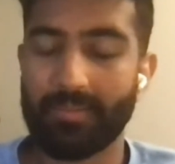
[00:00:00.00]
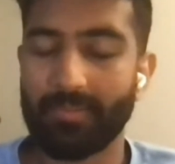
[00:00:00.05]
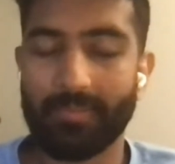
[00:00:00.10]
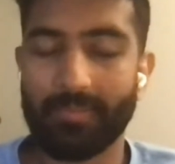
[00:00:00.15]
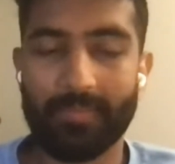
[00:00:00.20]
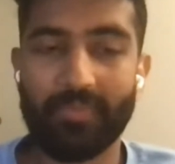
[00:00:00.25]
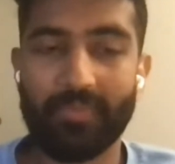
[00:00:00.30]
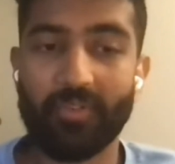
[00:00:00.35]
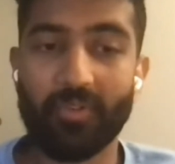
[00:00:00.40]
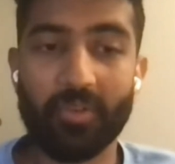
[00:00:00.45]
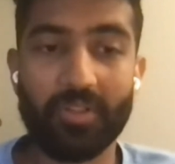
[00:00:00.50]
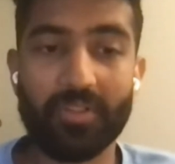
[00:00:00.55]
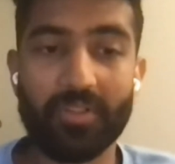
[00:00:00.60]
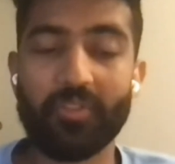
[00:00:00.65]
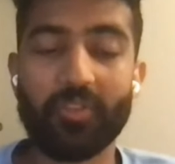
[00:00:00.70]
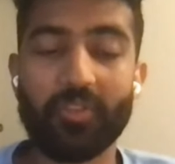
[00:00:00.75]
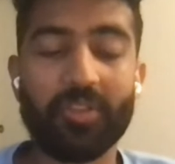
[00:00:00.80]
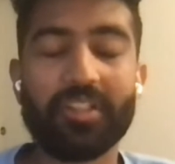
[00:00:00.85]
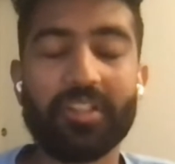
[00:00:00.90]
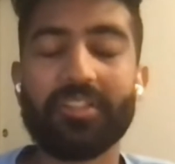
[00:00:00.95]

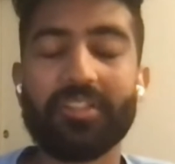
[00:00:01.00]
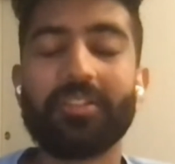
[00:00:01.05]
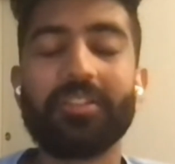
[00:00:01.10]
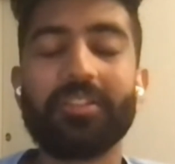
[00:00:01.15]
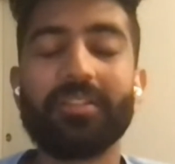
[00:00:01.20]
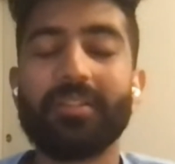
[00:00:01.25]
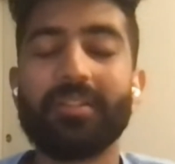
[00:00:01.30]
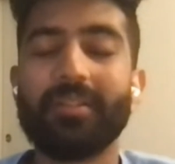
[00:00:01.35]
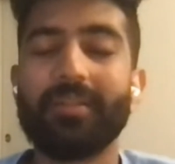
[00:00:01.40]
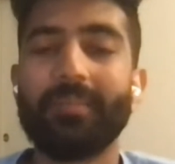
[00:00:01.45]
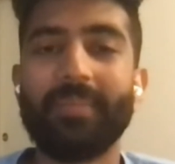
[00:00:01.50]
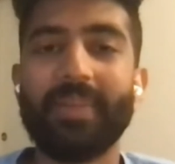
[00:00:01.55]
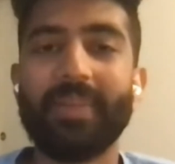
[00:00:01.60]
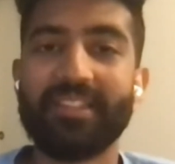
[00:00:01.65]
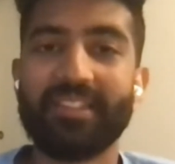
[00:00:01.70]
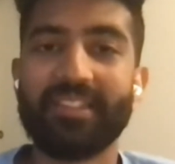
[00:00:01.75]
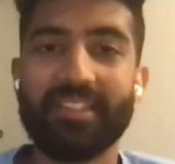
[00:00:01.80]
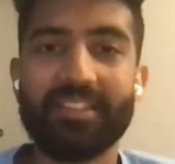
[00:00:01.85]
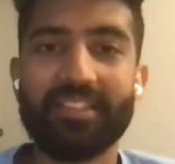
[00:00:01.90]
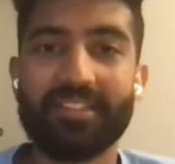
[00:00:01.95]
focus on
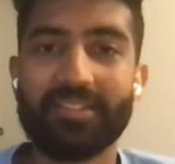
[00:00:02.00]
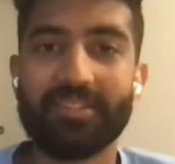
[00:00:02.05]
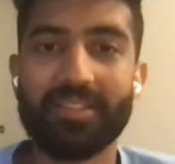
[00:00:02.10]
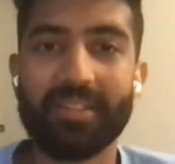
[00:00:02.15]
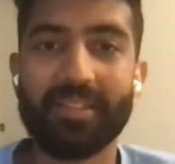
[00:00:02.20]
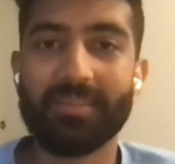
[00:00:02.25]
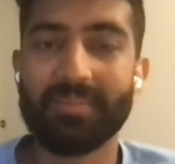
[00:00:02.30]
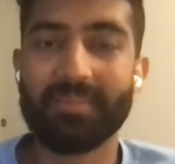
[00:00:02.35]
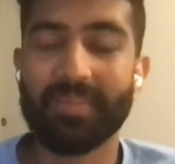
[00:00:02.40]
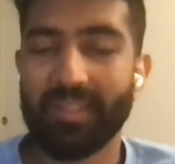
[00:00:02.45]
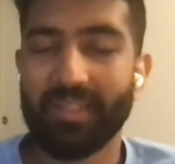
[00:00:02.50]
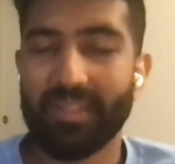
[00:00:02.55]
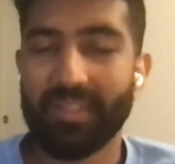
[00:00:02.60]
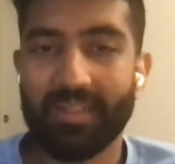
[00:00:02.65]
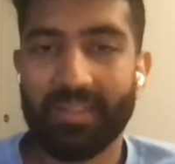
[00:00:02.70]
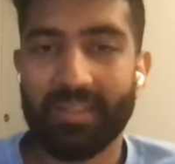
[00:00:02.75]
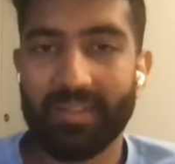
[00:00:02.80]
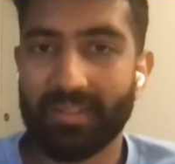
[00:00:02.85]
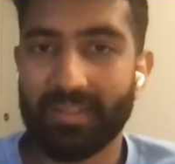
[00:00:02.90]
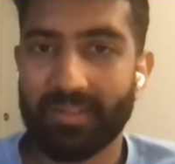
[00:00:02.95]
basics. Okay,
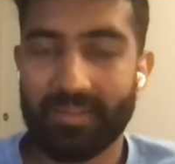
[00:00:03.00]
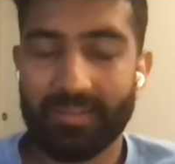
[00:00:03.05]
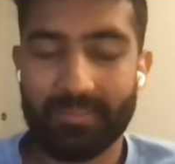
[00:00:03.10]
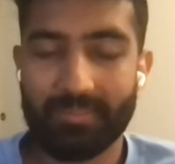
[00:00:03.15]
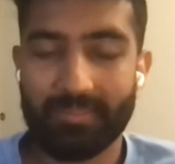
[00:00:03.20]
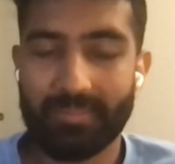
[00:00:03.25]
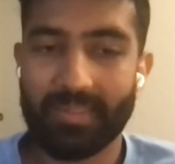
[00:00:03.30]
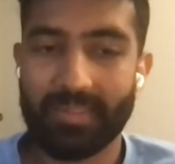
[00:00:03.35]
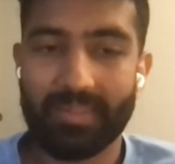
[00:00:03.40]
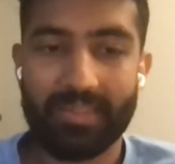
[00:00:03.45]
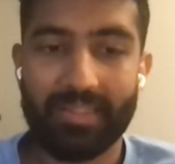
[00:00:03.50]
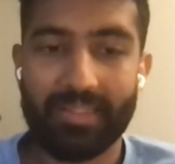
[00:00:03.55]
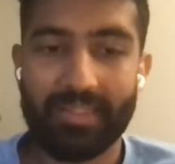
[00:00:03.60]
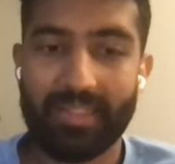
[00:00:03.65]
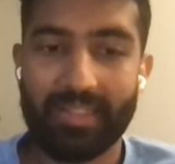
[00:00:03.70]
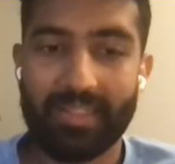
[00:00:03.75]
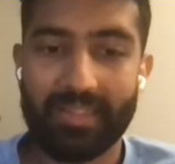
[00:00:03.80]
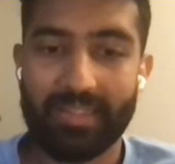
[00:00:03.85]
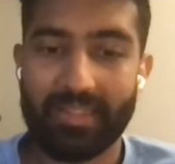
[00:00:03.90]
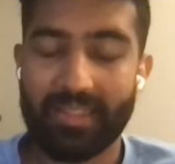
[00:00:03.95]

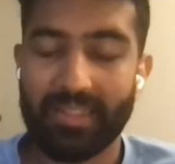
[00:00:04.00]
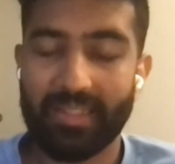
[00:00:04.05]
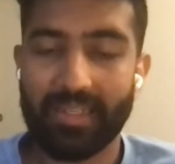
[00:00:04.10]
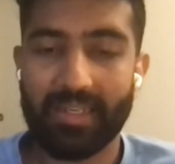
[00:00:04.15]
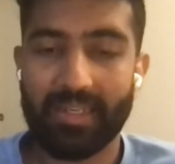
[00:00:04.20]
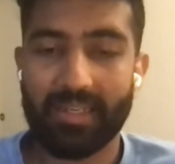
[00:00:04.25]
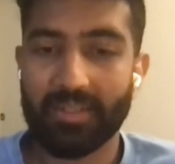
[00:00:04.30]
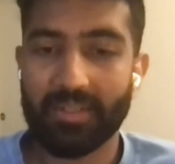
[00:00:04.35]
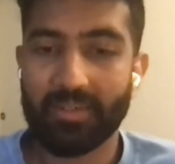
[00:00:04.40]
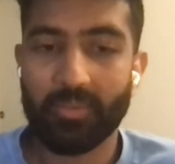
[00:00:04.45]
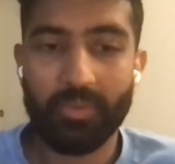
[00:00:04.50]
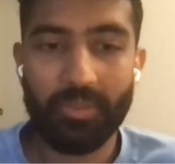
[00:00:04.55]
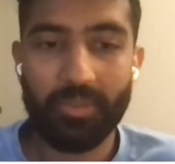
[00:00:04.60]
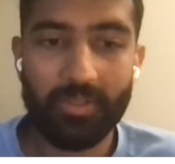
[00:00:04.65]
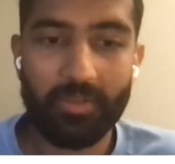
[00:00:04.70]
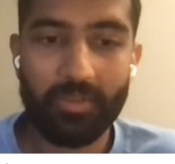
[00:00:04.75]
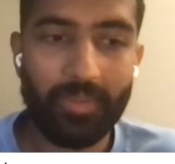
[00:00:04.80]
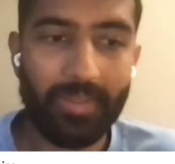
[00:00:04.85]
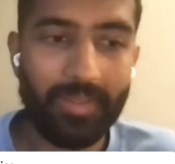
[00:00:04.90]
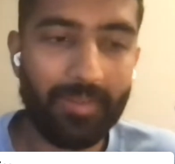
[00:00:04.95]
they are
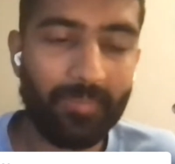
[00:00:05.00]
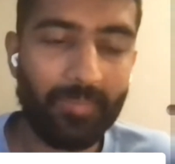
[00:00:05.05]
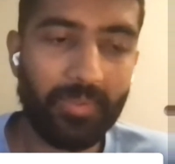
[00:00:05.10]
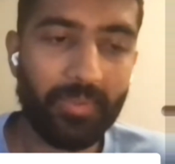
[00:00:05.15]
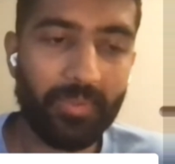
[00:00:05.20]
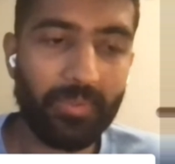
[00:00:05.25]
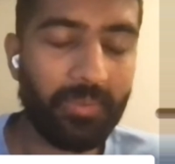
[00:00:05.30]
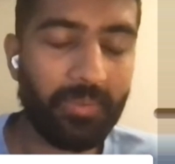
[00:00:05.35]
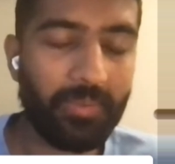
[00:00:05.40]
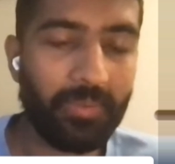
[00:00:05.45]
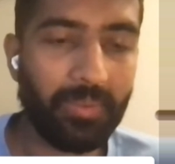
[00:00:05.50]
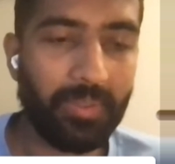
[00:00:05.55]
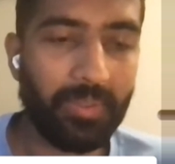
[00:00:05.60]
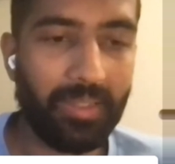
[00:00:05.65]
going to help you